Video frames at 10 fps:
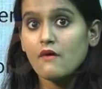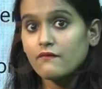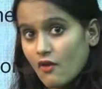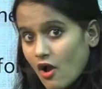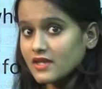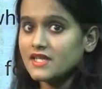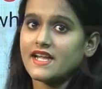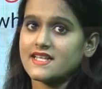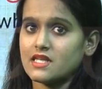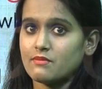for the
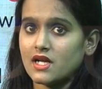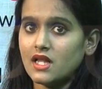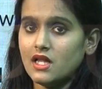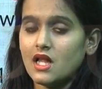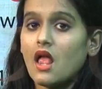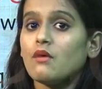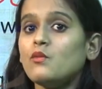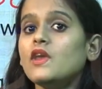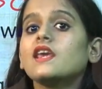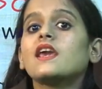decimal,
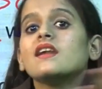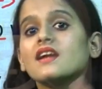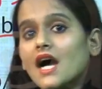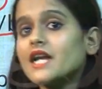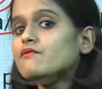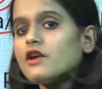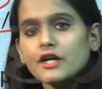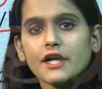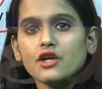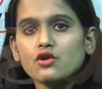we can
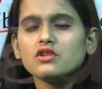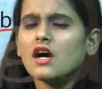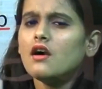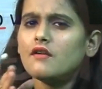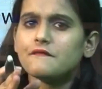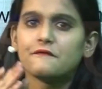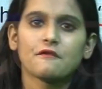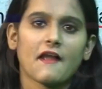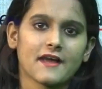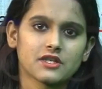convert into the
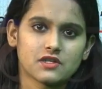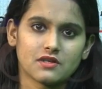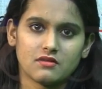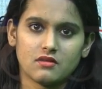fraction.